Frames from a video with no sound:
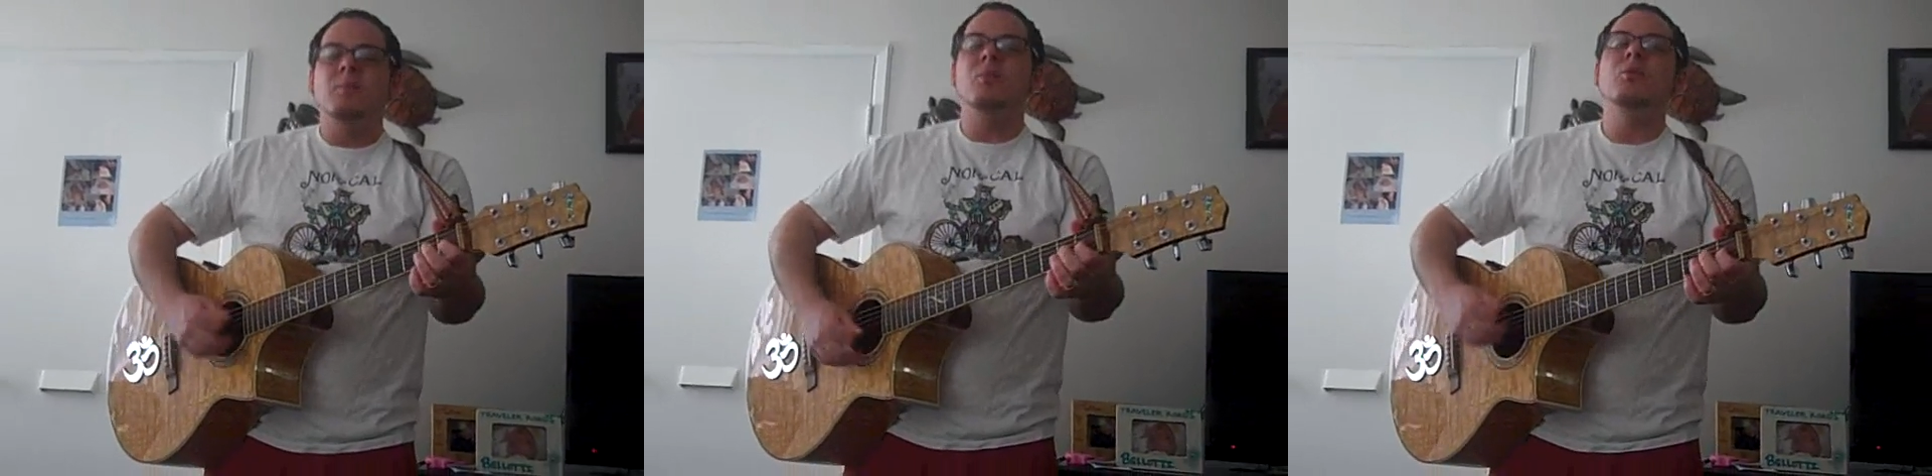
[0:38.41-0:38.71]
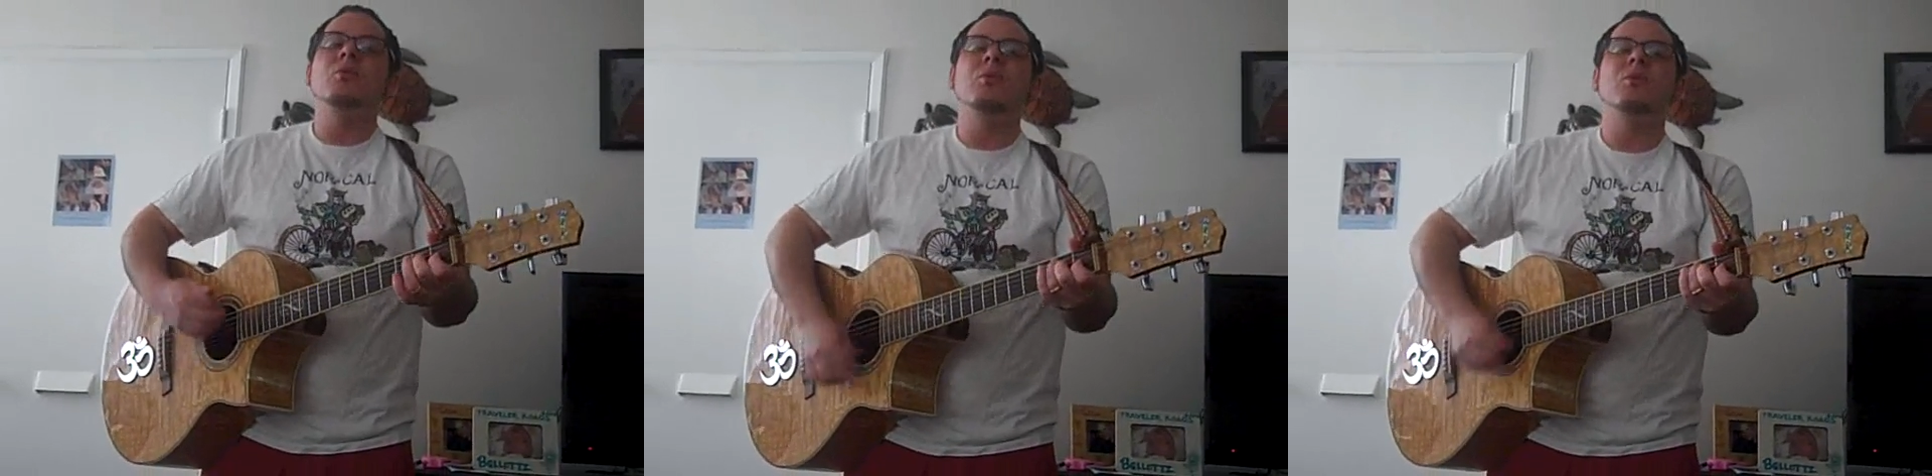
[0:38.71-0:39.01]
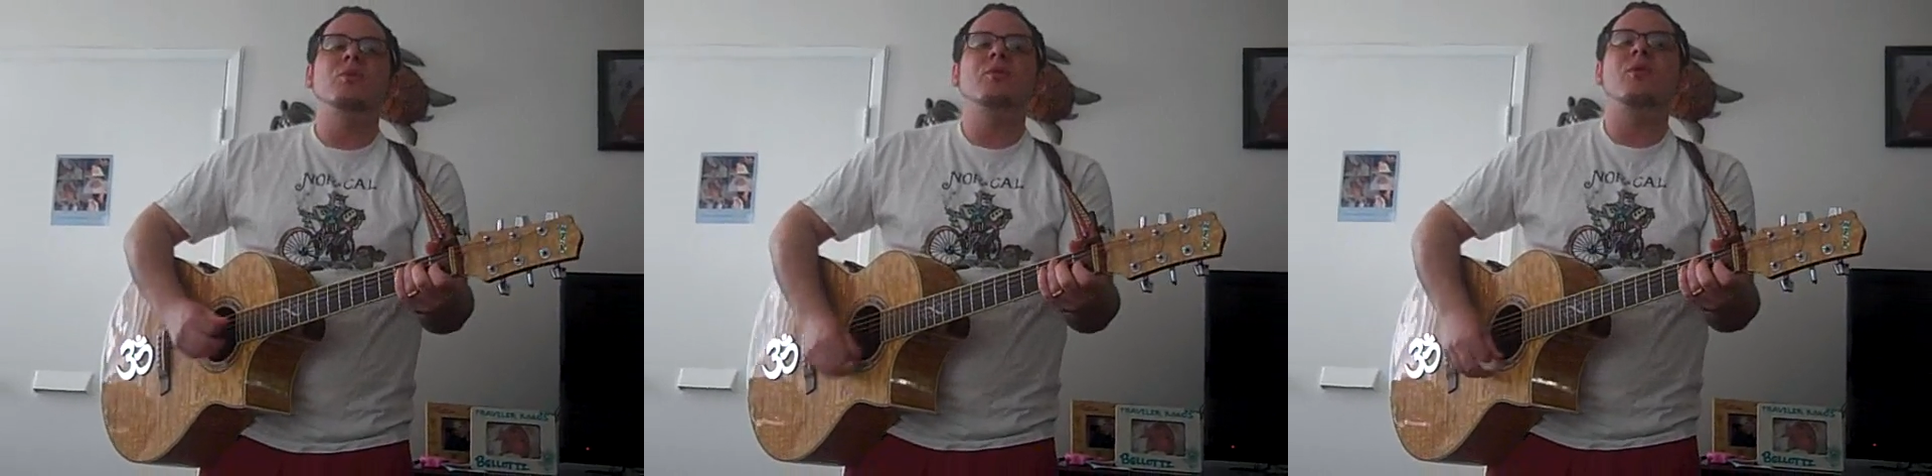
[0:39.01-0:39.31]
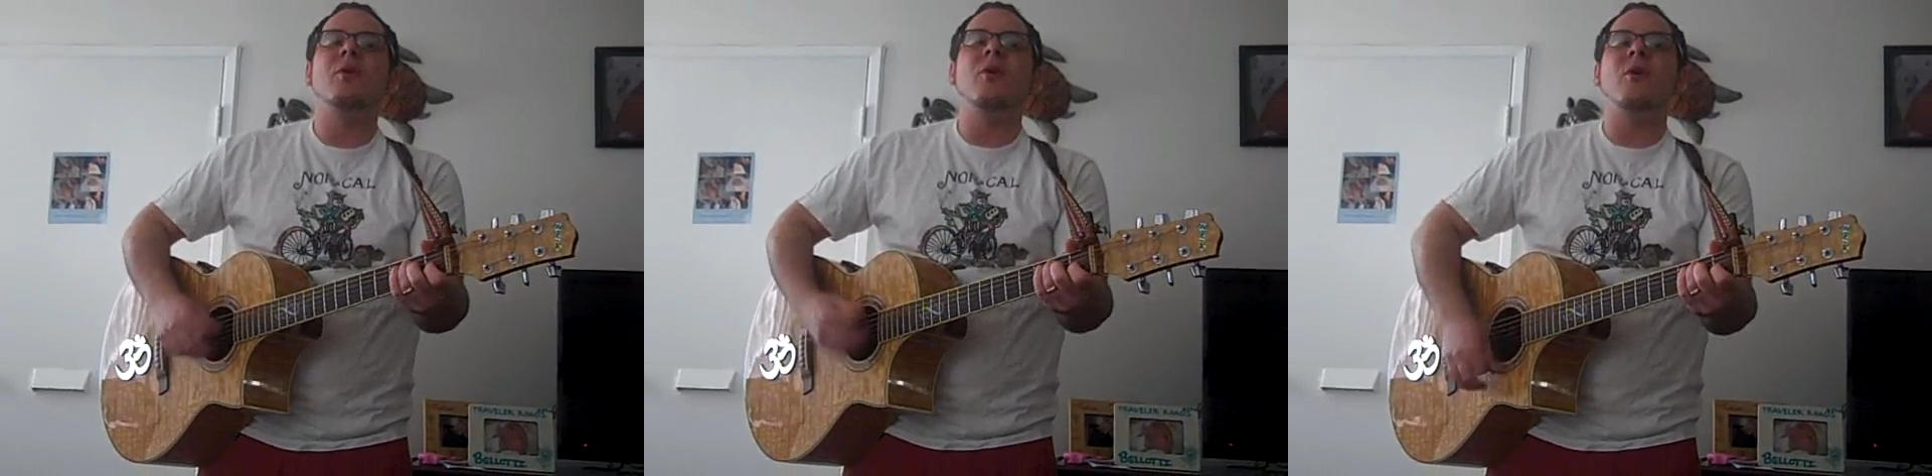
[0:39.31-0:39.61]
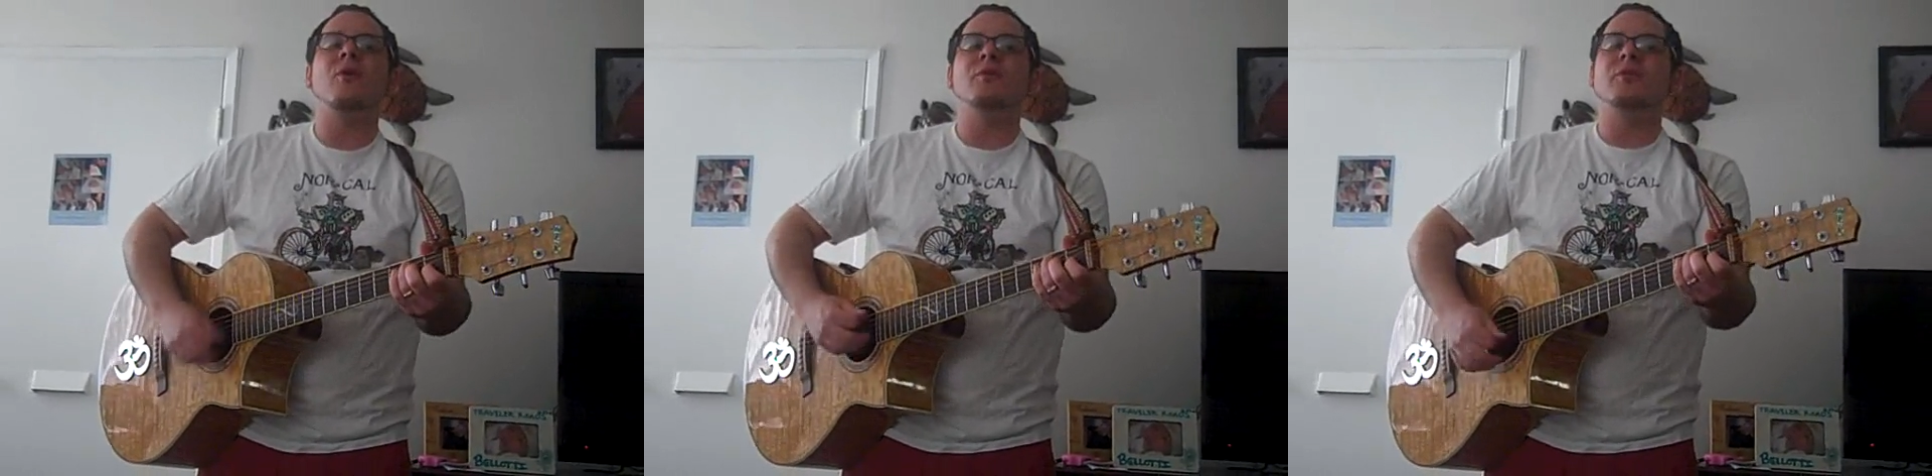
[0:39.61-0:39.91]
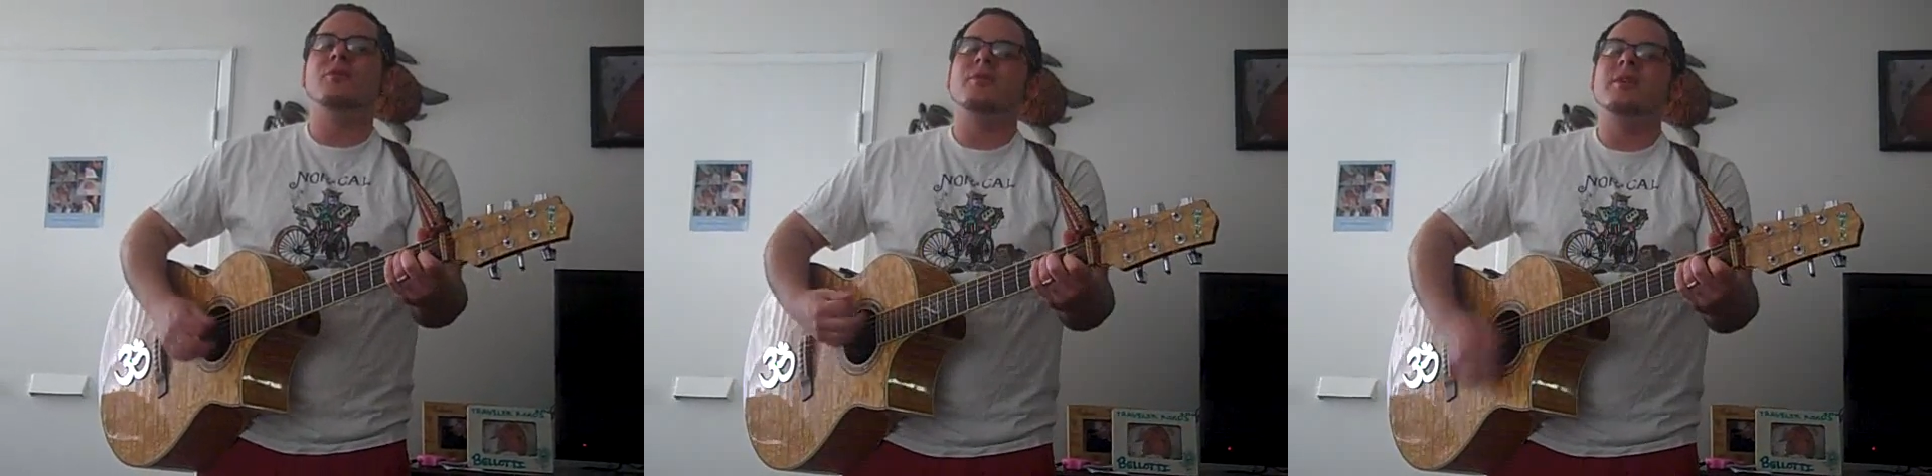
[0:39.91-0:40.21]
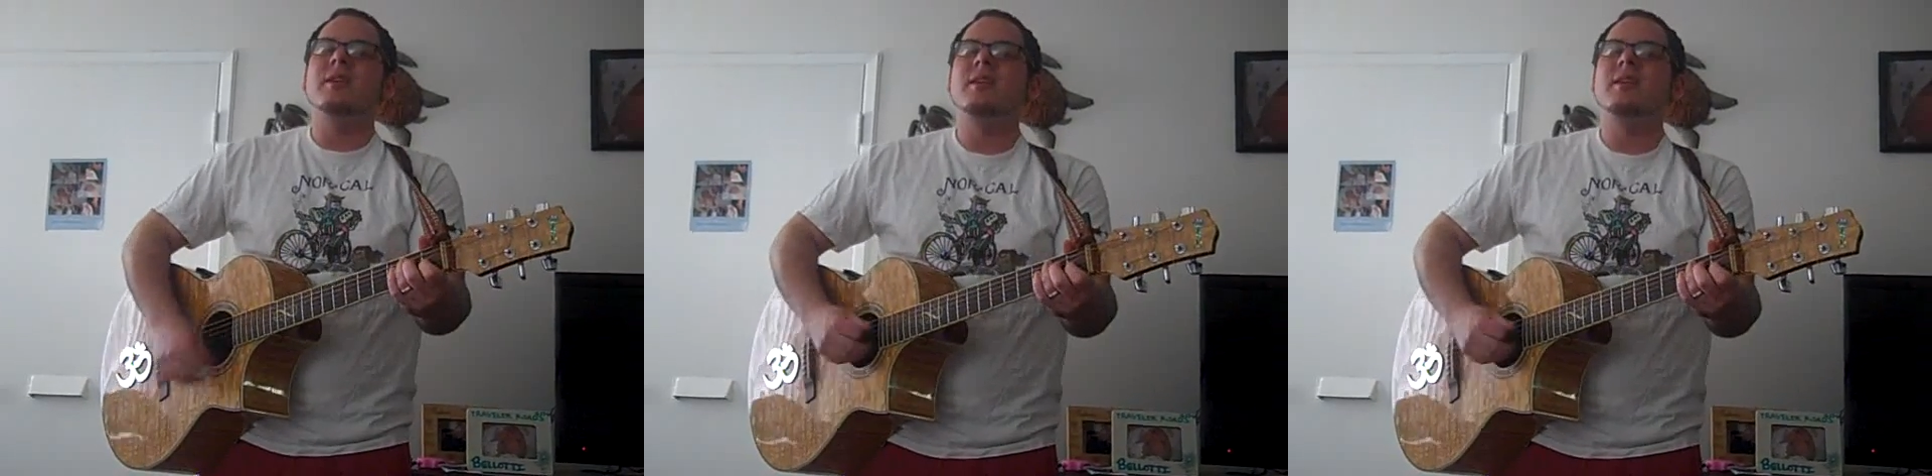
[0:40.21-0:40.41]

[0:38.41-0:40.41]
move over,